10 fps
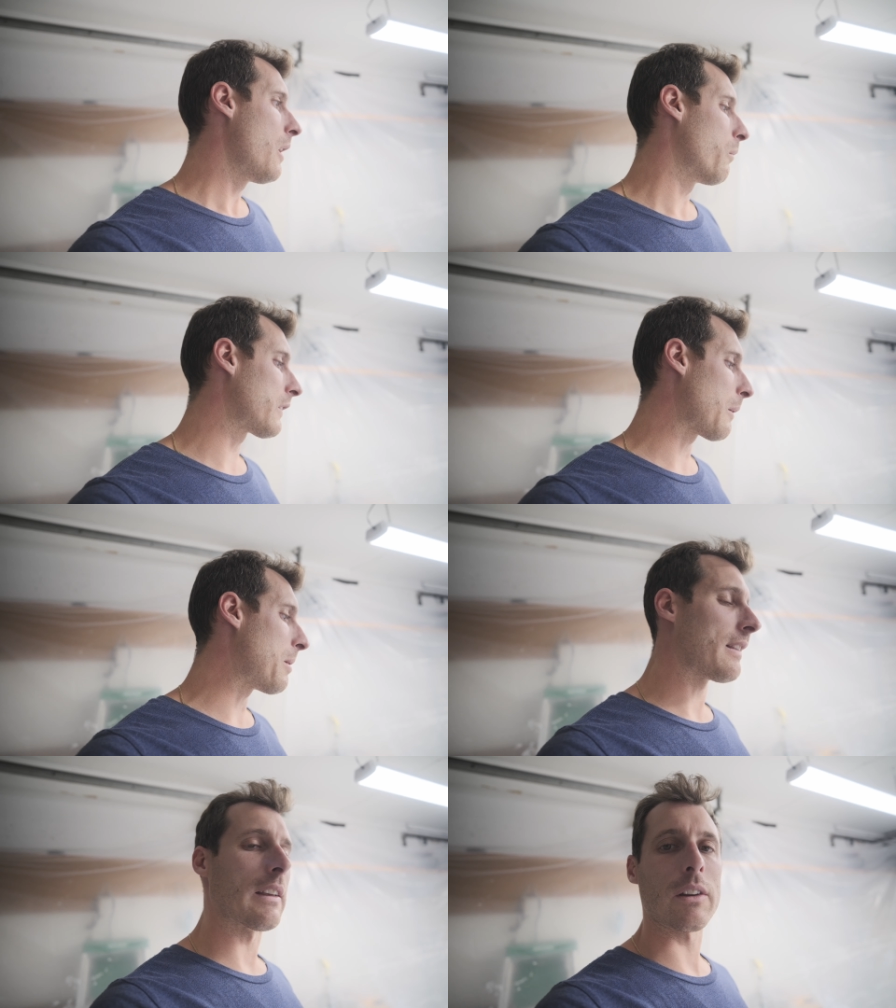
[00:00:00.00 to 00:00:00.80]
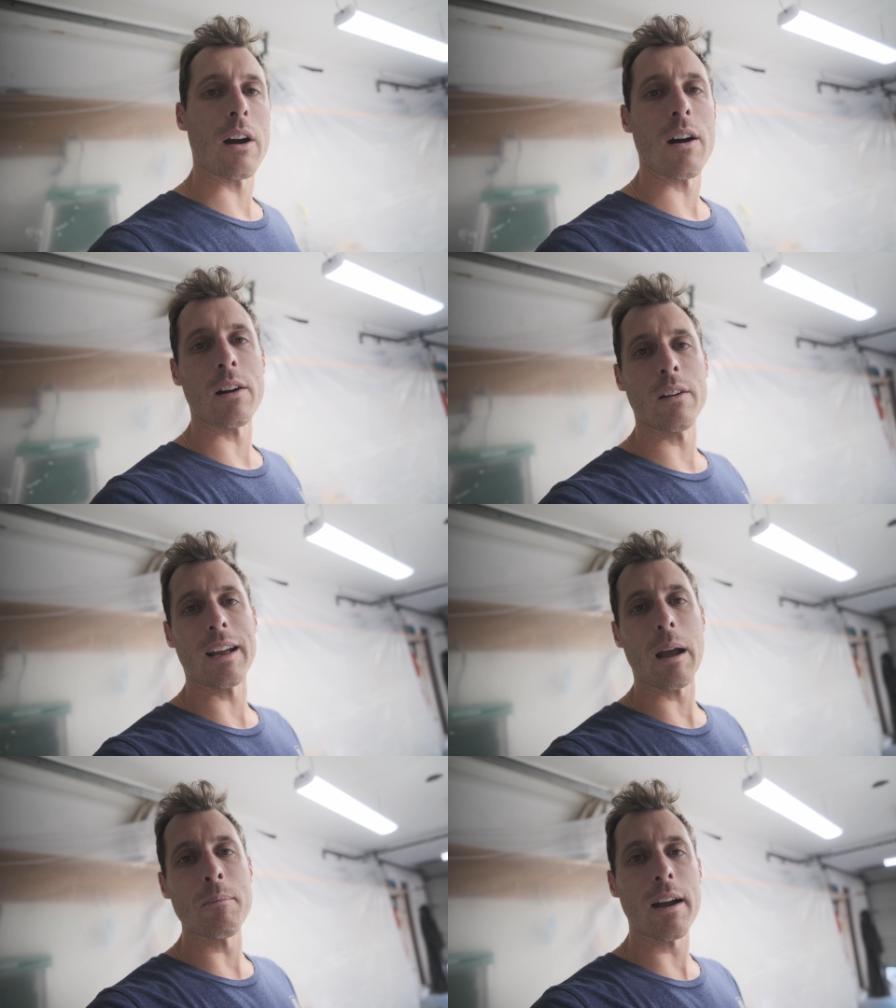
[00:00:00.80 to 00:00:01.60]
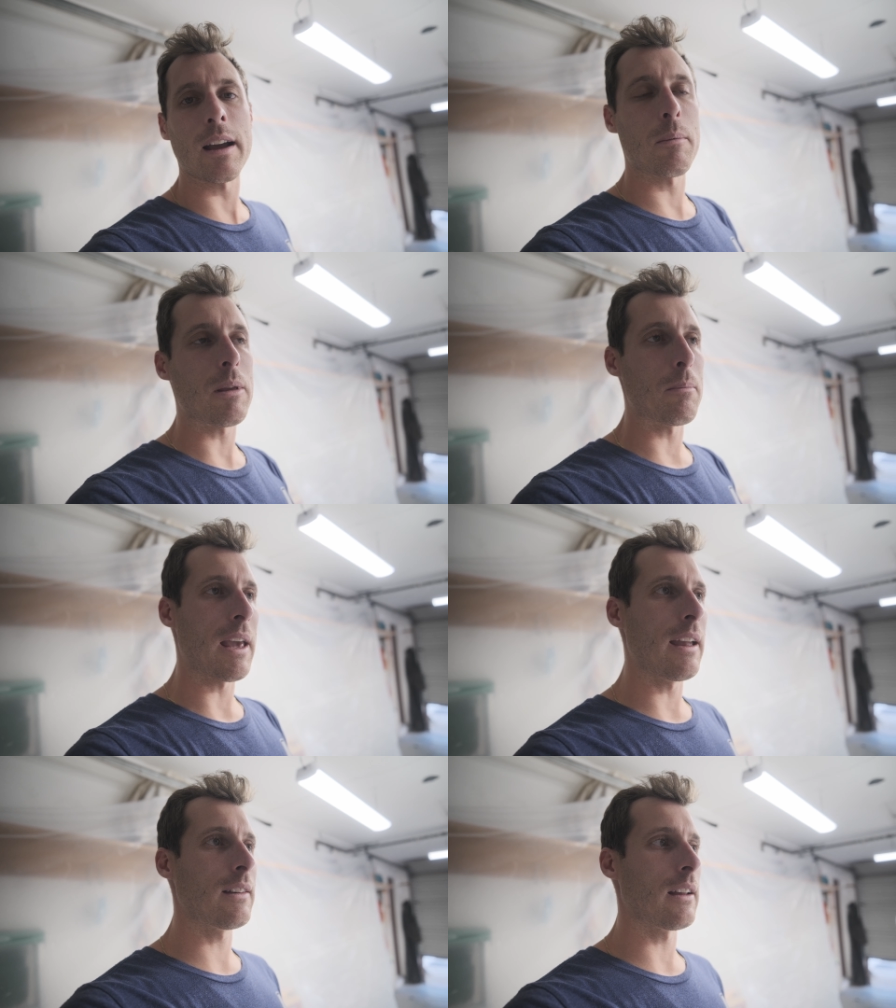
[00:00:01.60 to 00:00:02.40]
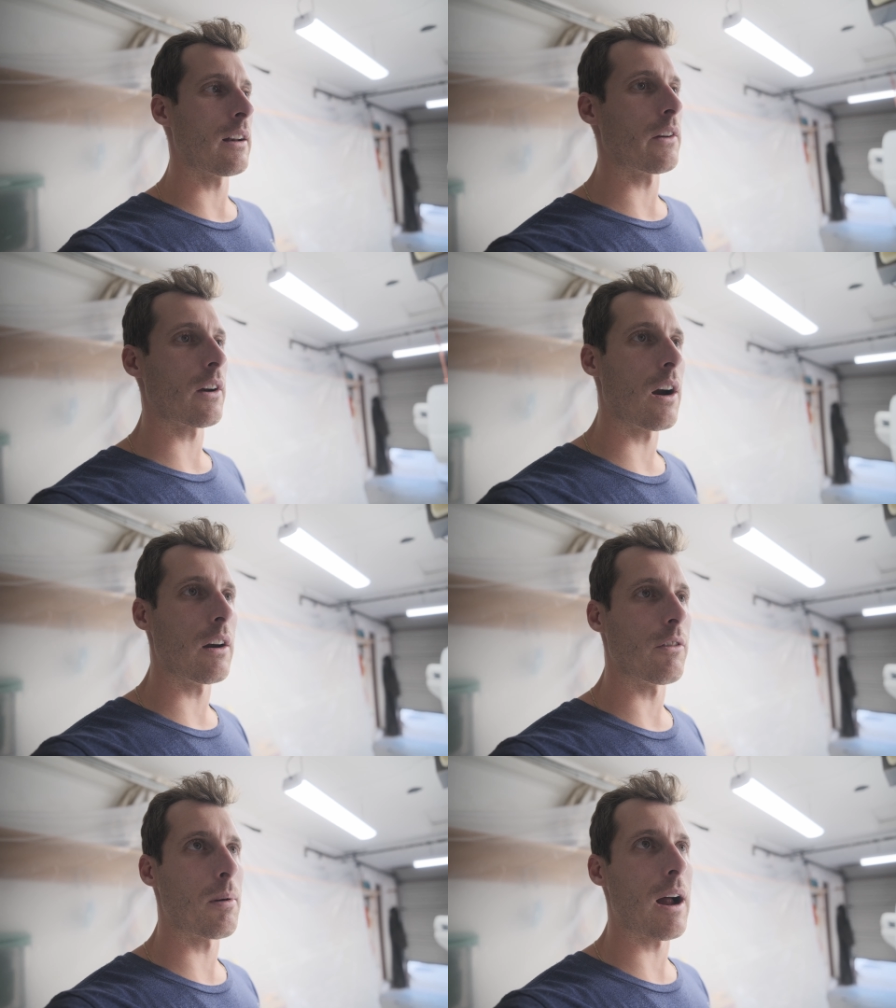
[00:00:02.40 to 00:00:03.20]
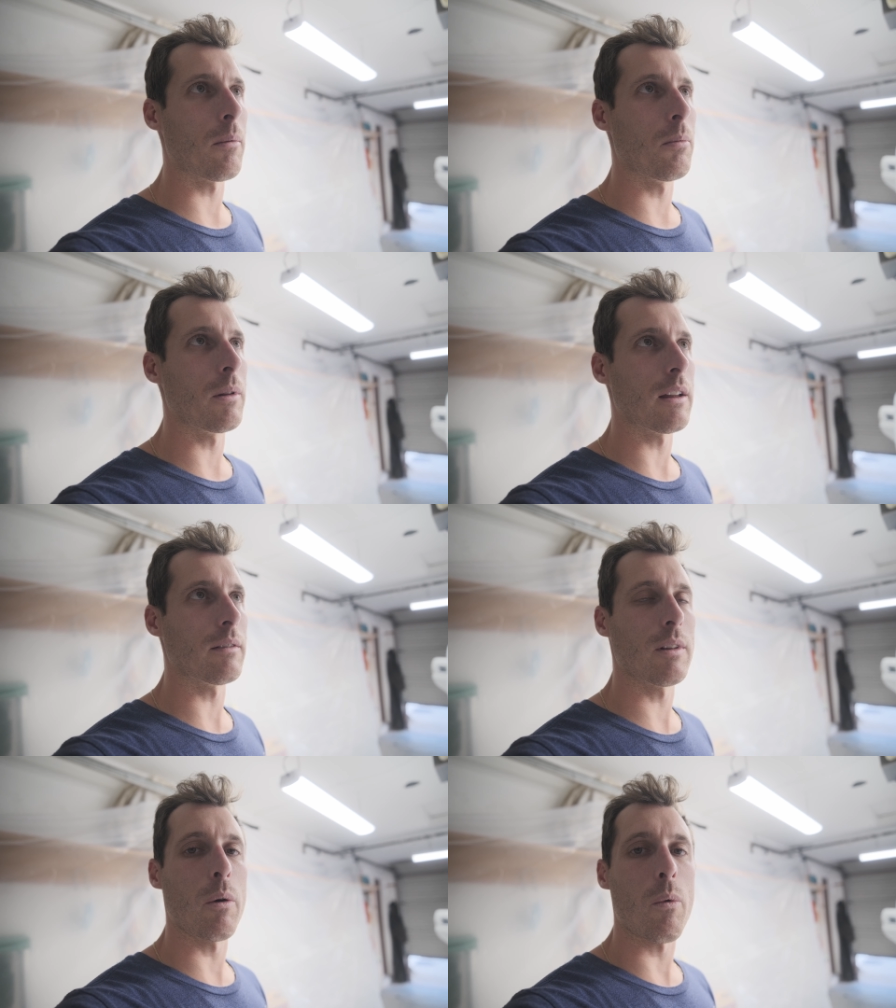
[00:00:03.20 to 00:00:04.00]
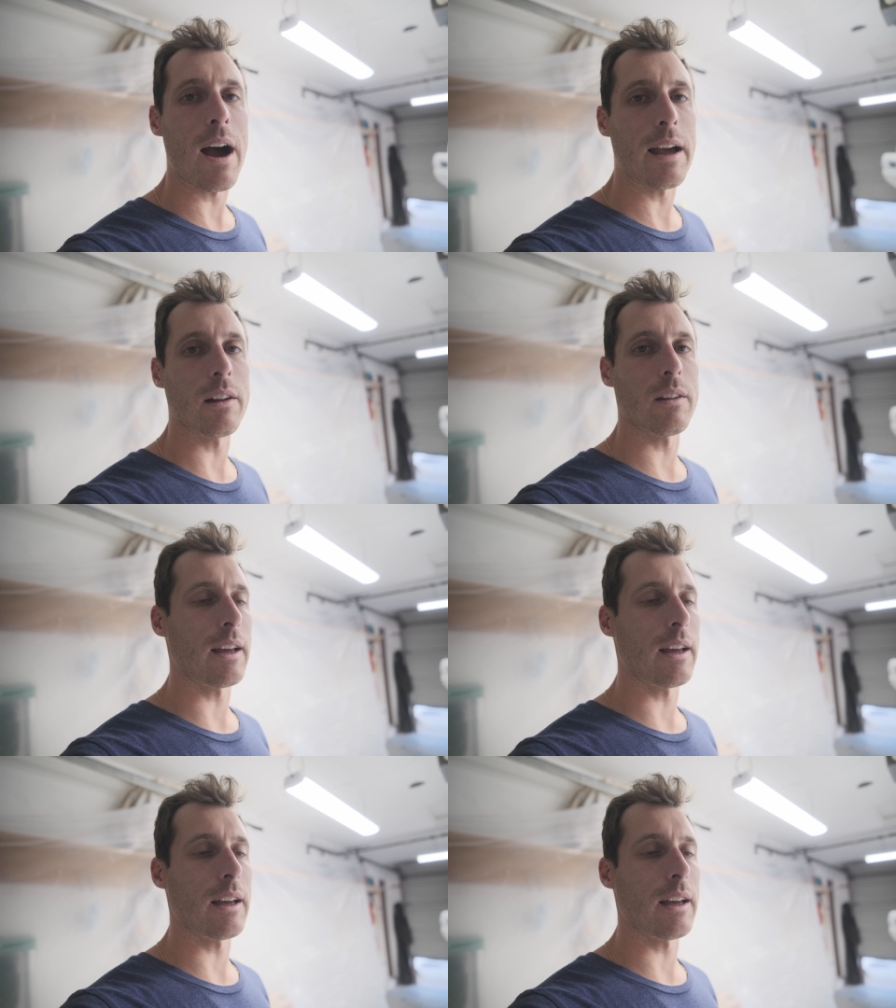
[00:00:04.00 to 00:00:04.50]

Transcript: once I paint this car, like I'm not gonna be painting another car for probably a while.